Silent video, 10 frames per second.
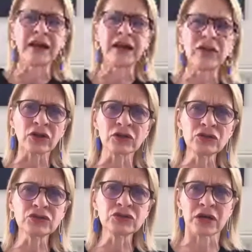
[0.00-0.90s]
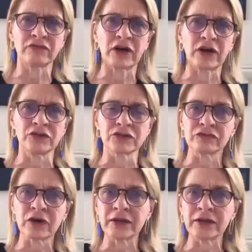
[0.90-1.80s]
not lose our values
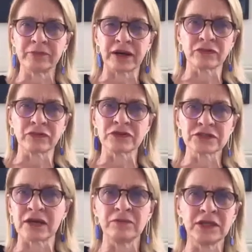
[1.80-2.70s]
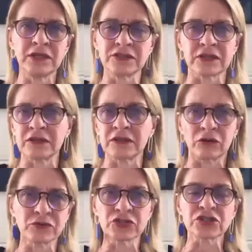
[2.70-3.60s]
and fight back with the same means that the
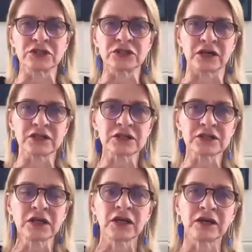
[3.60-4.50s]
opposition does.